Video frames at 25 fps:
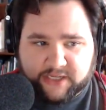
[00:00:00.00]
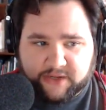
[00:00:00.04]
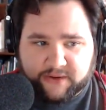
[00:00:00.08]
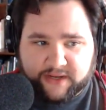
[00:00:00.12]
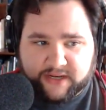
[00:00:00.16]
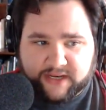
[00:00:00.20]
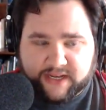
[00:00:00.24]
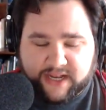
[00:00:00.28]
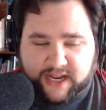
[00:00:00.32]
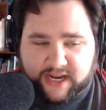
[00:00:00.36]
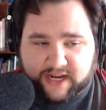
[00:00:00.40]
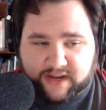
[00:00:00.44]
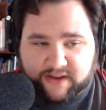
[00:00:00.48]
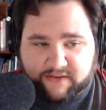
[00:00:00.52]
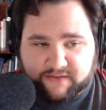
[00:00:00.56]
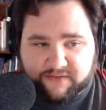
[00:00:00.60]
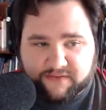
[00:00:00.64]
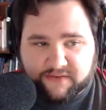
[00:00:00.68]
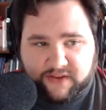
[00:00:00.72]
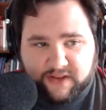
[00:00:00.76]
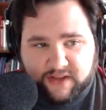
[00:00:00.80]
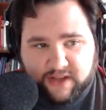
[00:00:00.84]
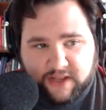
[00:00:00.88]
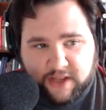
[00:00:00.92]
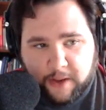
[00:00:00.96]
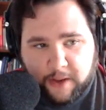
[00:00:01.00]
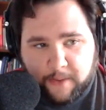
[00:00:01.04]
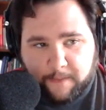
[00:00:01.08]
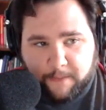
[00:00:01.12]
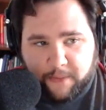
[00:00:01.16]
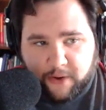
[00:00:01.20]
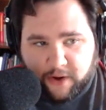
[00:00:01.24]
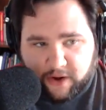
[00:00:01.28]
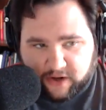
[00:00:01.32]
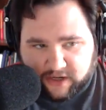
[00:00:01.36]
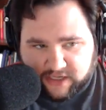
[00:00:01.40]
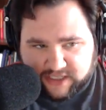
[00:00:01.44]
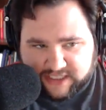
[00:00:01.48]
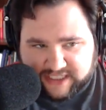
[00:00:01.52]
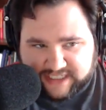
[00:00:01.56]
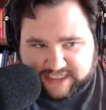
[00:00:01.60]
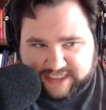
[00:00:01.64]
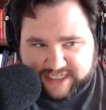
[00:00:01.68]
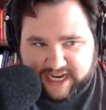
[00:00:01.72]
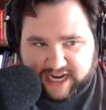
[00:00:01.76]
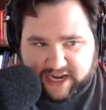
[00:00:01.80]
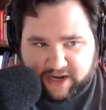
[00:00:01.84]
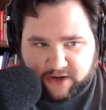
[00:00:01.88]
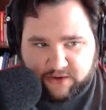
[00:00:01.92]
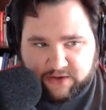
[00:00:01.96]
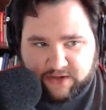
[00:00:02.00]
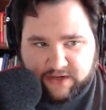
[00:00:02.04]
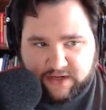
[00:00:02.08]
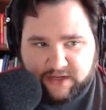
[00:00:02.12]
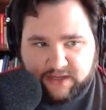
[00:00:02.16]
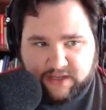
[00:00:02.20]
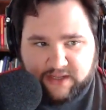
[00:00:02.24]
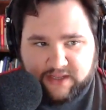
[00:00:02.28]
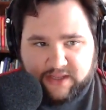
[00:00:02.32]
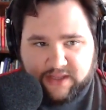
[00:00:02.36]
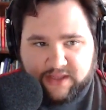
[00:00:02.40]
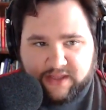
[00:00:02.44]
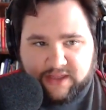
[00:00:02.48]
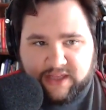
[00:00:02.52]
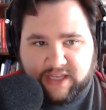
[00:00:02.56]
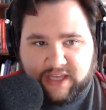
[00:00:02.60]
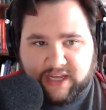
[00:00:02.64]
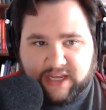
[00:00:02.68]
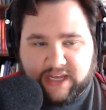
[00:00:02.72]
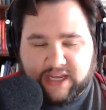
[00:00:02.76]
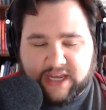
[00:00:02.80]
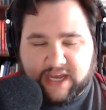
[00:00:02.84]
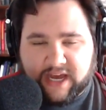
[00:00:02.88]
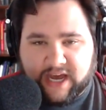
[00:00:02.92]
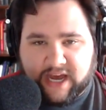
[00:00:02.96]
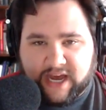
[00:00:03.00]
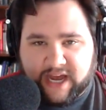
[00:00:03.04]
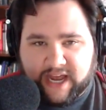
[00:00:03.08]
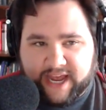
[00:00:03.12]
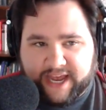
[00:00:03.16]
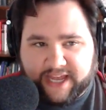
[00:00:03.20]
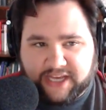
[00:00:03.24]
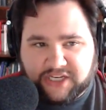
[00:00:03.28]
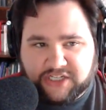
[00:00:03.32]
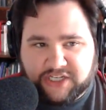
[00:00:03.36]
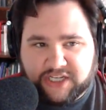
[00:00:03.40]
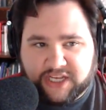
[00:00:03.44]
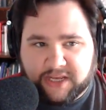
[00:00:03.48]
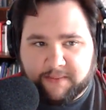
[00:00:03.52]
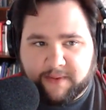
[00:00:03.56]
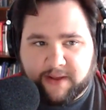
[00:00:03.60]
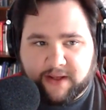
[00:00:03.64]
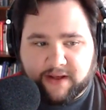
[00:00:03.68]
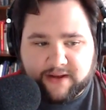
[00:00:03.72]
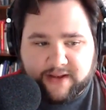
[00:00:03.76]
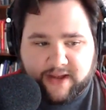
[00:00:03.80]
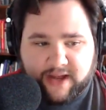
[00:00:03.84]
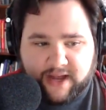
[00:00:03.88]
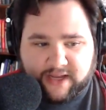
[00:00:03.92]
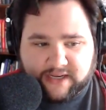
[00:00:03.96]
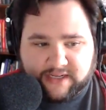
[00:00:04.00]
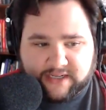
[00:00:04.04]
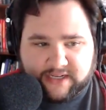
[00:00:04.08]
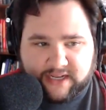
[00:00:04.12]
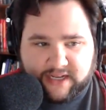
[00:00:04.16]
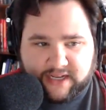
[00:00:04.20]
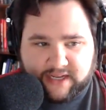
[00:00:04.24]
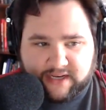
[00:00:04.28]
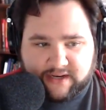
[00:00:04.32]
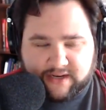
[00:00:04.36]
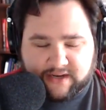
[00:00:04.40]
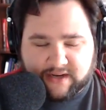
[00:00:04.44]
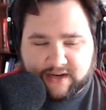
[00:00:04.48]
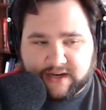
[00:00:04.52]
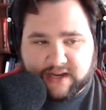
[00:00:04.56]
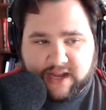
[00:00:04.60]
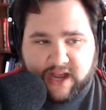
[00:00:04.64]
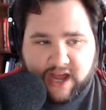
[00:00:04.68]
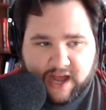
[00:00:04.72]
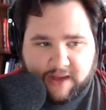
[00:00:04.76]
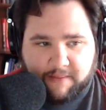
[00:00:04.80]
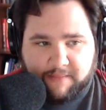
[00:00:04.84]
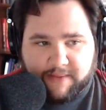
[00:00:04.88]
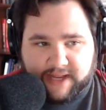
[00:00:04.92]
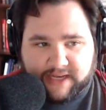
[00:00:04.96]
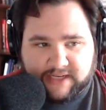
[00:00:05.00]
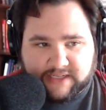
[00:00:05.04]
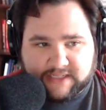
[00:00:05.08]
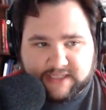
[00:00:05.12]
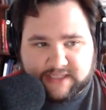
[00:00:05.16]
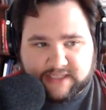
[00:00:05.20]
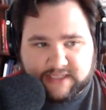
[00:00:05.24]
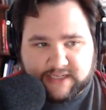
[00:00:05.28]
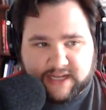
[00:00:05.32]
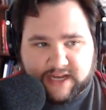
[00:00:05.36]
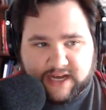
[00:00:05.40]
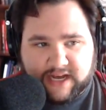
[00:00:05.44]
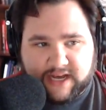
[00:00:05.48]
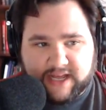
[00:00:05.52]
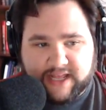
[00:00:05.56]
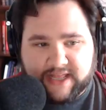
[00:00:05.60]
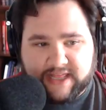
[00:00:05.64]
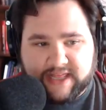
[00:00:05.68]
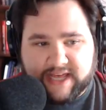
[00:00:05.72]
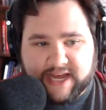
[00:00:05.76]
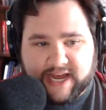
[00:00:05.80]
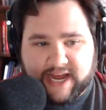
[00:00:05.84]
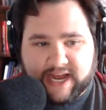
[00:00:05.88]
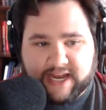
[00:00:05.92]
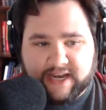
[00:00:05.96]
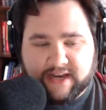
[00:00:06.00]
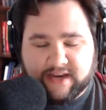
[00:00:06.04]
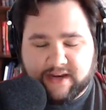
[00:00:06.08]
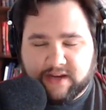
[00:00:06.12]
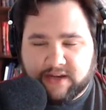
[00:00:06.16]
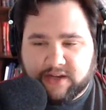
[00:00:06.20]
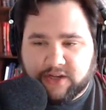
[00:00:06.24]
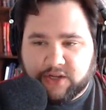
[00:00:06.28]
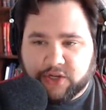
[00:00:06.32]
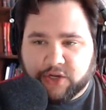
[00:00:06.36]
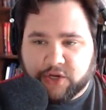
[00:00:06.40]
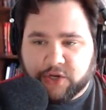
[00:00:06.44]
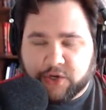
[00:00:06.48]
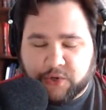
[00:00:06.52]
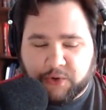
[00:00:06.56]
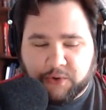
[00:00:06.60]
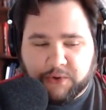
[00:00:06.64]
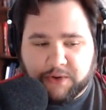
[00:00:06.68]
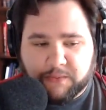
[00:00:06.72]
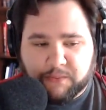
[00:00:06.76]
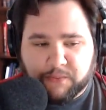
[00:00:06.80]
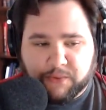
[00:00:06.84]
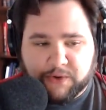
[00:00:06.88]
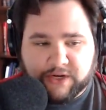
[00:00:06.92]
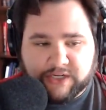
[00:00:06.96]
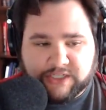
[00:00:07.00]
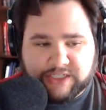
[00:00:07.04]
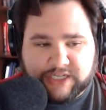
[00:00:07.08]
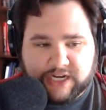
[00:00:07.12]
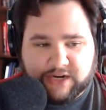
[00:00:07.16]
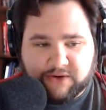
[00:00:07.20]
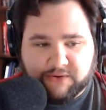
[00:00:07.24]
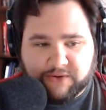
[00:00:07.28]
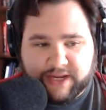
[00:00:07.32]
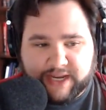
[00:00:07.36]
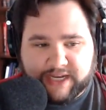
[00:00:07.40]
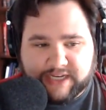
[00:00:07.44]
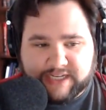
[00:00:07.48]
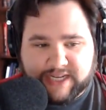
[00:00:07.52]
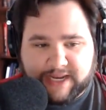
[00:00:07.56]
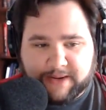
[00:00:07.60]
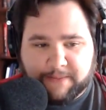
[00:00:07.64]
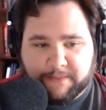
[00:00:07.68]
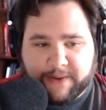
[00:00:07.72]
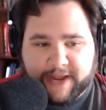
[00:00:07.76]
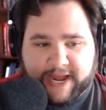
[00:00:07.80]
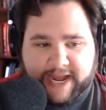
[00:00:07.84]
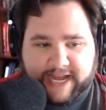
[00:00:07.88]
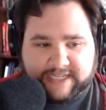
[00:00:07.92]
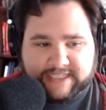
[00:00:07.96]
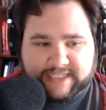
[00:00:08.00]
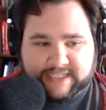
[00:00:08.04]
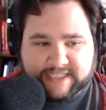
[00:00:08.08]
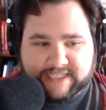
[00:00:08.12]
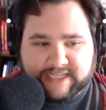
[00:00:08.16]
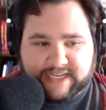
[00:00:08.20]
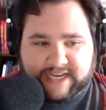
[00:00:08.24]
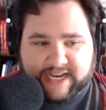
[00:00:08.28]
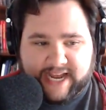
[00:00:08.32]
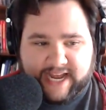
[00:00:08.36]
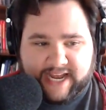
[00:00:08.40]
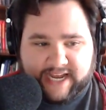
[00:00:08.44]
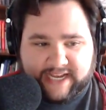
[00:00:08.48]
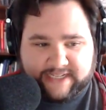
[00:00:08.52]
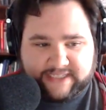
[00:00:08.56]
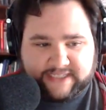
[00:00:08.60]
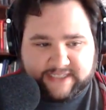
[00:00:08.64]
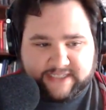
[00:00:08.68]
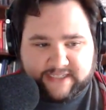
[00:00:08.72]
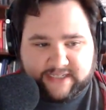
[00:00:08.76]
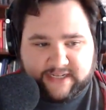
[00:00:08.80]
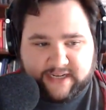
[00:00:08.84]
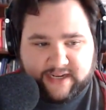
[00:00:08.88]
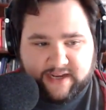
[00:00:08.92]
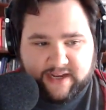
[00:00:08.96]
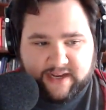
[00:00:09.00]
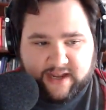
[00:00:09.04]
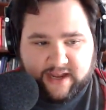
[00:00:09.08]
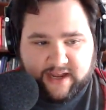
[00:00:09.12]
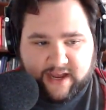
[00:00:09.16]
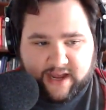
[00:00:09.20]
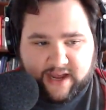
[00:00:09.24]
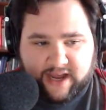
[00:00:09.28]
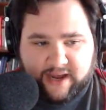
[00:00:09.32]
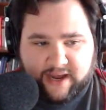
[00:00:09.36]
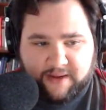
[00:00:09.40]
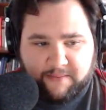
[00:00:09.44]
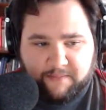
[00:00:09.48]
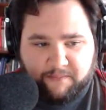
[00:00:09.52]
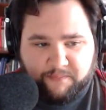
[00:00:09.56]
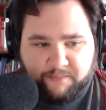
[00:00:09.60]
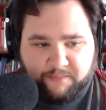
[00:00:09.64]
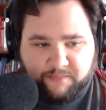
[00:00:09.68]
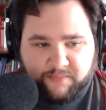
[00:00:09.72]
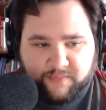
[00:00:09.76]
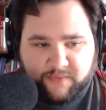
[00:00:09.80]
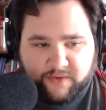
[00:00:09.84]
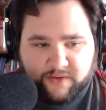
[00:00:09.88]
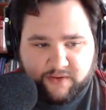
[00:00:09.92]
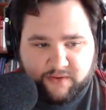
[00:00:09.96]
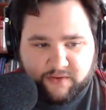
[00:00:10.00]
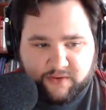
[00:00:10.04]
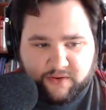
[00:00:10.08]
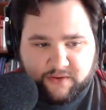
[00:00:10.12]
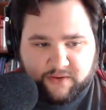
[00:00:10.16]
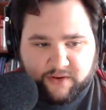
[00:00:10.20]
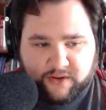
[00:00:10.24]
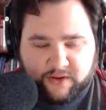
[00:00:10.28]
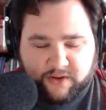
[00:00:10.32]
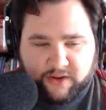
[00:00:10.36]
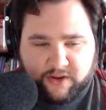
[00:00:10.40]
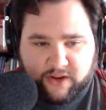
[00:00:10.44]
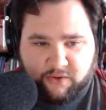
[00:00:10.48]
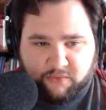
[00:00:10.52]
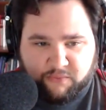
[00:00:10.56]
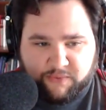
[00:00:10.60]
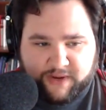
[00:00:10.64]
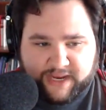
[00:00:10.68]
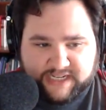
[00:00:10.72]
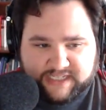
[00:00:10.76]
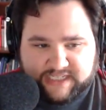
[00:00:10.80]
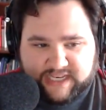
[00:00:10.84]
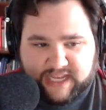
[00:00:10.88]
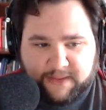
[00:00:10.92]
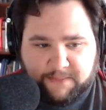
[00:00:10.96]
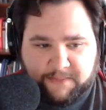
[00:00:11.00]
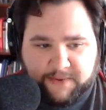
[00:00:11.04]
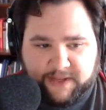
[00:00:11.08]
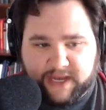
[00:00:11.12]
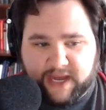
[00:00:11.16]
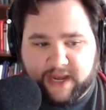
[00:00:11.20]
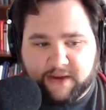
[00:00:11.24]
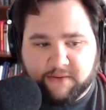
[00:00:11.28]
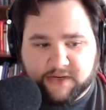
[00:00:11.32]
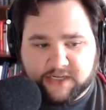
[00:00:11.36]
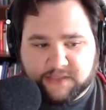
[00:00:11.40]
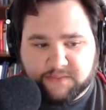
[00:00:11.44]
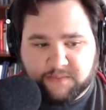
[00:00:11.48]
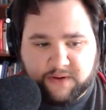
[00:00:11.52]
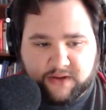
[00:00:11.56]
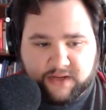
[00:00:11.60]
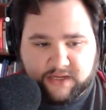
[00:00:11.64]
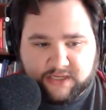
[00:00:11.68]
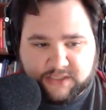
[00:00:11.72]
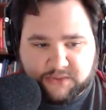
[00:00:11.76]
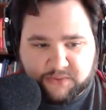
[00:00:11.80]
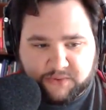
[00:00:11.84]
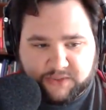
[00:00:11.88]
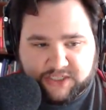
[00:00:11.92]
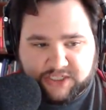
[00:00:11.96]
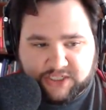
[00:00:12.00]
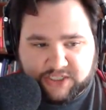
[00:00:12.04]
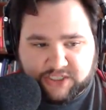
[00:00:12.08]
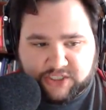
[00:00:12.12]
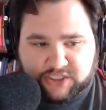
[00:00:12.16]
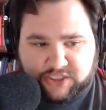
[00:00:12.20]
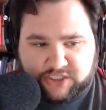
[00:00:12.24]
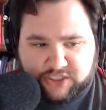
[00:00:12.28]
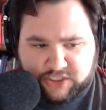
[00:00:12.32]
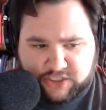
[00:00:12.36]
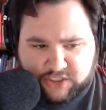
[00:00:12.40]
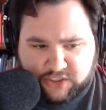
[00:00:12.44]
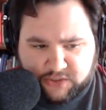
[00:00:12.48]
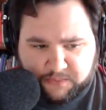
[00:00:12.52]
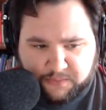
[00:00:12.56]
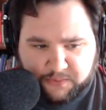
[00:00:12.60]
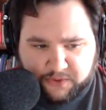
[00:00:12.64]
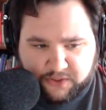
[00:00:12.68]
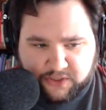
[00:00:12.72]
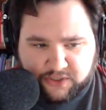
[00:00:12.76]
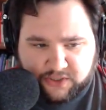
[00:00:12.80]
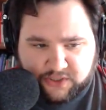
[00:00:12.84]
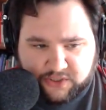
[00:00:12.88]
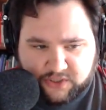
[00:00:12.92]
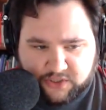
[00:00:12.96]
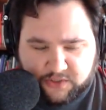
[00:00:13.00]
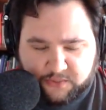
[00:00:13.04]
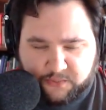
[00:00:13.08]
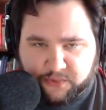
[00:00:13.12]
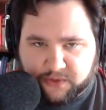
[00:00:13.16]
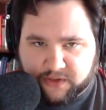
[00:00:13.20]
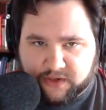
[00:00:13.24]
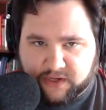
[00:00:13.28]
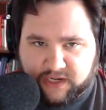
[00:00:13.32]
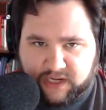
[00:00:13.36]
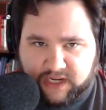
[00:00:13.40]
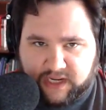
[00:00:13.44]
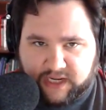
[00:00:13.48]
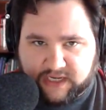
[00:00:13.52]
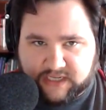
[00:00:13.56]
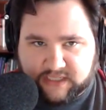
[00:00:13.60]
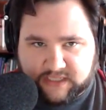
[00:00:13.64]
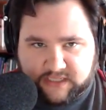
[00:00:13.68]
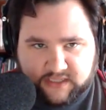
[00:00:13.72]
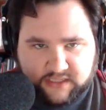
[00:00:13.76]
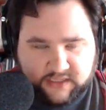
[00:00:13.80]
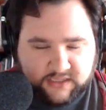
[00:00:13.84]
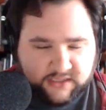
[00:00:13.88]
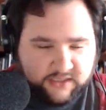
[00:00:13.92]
So it kind of parses out the HTML content comments that Gutenberg generates and passes it as a REST API response, which is super duper neat.